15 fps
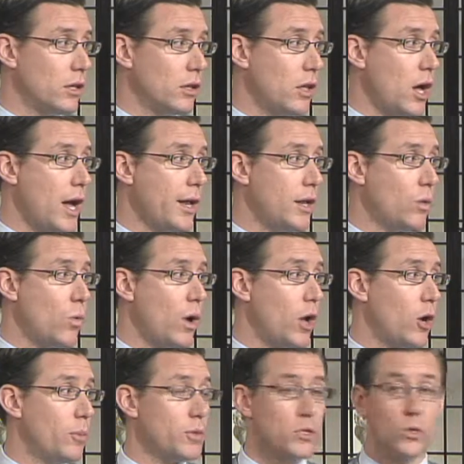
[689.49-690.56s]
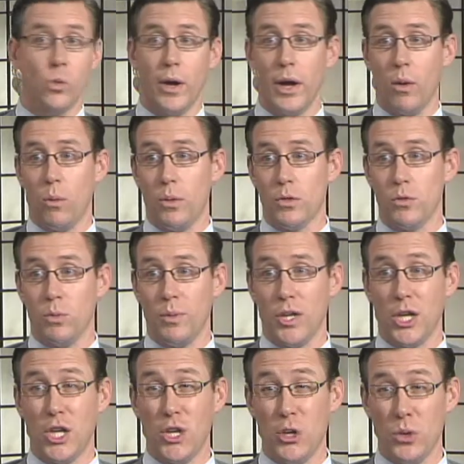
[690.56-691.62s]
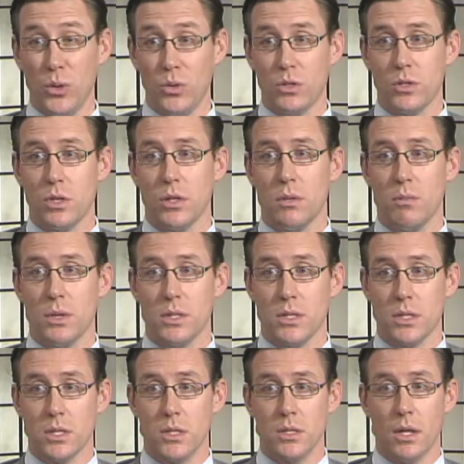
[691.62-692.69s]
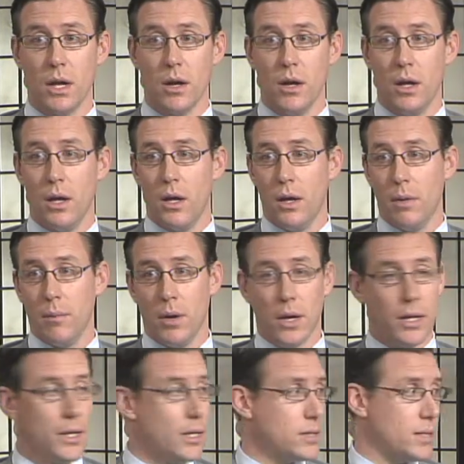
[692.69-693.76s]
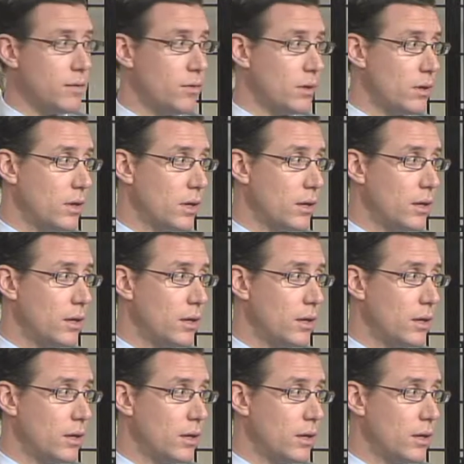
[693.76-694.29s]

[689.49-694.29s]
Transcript: lot in Wyoma Square, which will be huge to the businesses there. Parking is everything.